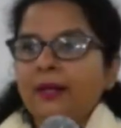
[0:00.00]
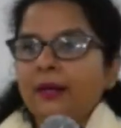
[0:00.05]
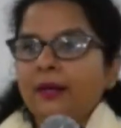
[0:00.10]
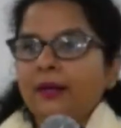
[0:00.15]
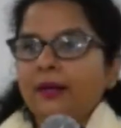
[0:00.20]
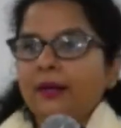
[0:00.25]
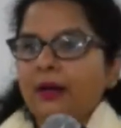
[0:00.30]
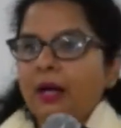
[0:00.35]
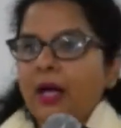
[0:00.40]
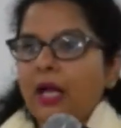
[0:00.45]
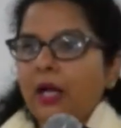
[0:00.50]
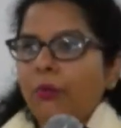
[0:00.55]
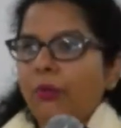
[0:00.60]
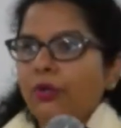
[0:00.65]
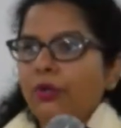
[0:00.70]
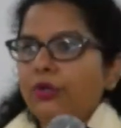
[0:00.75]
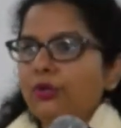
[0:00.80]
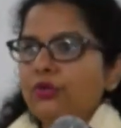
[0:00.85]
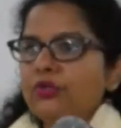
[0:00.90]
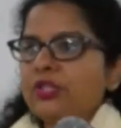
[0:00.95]
Uh, I
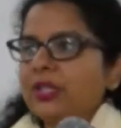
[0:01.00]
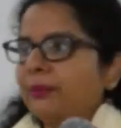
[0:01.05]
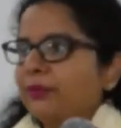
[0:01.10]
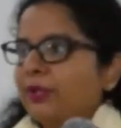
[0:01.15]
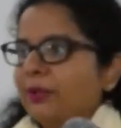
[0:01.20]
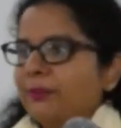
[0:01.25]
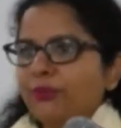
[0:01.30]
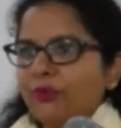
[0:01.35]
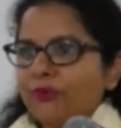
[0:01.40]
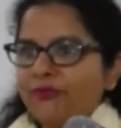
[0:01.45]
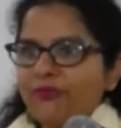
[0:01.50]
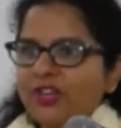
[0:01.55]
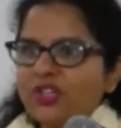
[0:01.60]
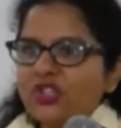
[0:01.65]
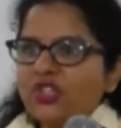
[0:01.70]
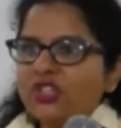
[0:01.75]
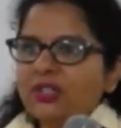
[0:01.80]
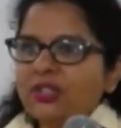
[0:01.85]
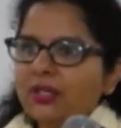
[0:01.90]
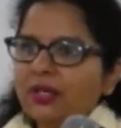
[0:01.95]
want to do something
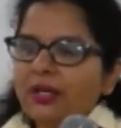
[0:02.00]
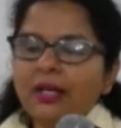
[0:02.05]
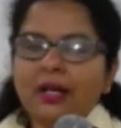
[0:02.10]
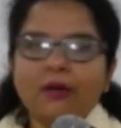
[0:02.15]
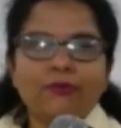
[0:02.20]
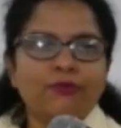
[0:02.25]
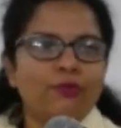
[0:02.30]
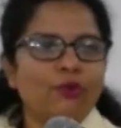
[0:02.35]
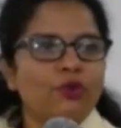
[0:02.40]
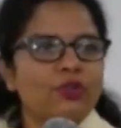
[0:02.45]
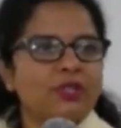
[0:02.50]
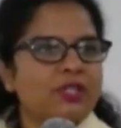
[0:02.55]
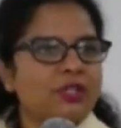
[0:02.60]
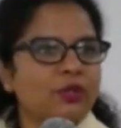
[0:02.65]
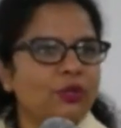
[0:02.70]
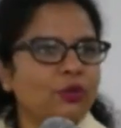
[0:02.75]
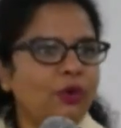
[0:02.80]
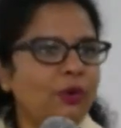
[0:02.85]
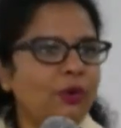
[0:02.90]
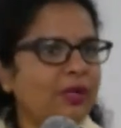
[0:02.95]
professional. Of course,
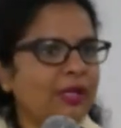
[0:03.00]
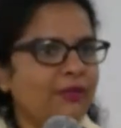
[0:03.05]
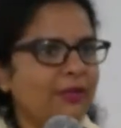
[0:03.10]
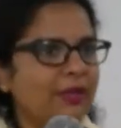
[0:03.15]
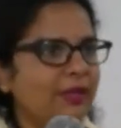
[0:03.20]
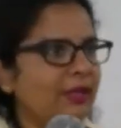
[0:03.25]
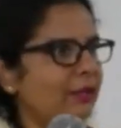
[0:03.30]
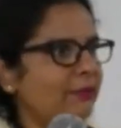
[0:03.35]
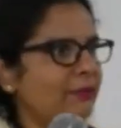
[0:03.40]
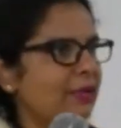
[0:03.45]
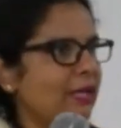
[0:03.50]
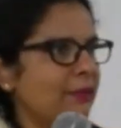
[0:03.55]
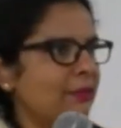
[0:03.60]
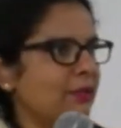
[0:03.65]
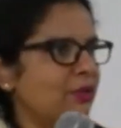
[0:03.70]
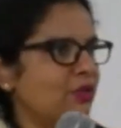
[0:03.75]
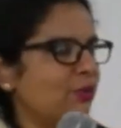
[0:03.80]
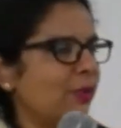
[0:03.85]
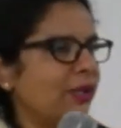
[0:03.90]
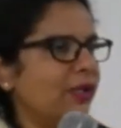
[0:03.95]
you know, even when I'm
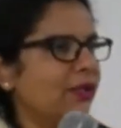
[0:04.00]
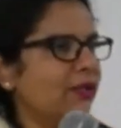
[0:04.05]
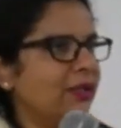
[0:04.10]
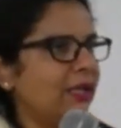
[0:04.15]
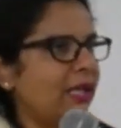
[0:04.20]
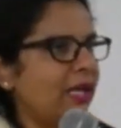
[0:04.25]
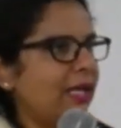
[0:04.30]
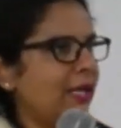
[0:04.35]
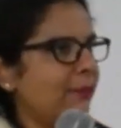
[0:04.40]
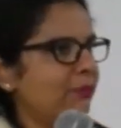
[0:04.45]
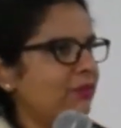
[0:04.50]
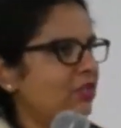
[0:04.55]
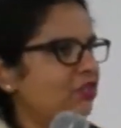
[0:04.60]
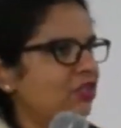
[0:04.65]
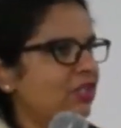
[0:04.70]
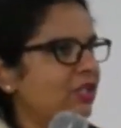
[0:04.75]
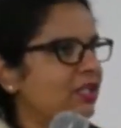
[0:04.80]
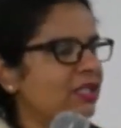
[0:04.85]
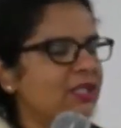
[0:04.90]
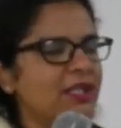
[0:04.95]
in 12th grade, I'm
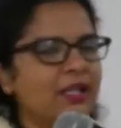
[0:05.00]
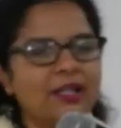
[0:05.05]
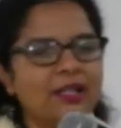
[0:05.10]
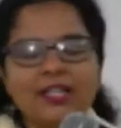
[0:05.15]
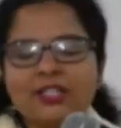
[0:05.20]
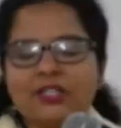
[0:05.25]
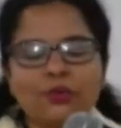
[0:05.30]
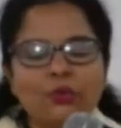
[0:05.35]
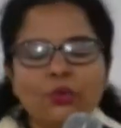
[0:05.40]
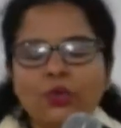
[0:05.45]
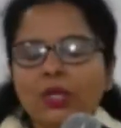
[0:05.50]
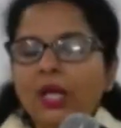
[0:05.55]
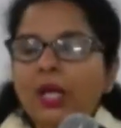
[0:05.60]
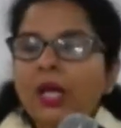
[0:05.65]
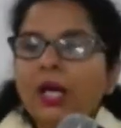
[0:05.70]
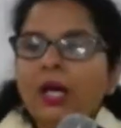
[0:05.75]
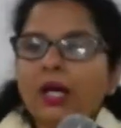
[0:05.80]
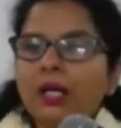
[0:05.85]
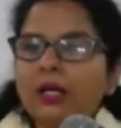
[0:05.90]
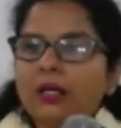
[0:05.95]
teaching in Sunday school.
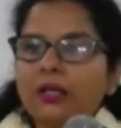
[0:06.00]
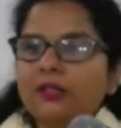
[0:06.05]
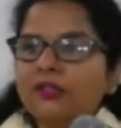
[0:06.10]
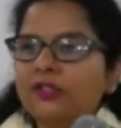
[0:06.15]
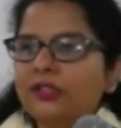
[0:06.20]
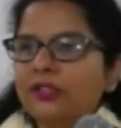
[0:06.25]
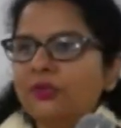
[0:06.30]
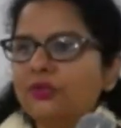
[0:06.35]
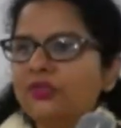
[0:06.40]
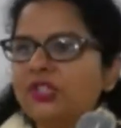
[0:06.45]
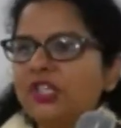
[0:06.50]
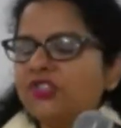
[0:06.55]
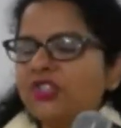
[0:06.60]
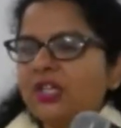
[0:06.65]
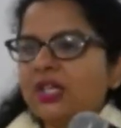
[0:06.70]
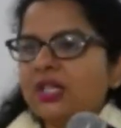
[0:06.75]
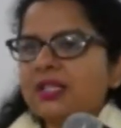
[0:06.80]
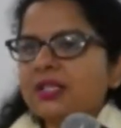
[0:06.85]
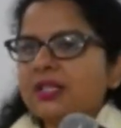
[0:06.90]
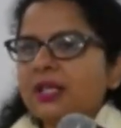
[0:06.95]
I'll continue
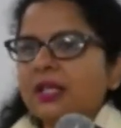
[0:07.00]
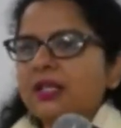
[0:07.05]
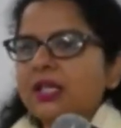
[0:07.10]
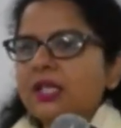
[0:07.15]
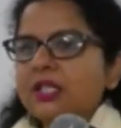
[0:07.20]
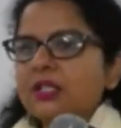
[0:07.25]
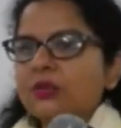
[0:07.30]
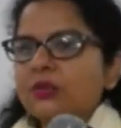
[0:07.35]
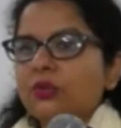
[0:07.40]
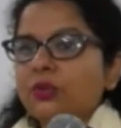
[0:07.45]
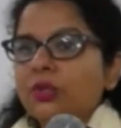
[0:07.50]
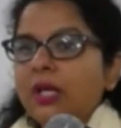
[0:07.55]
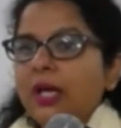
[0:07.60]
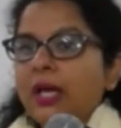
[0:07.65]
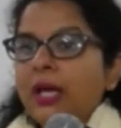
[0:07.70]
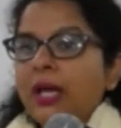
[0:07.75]
teaching in Sunday school.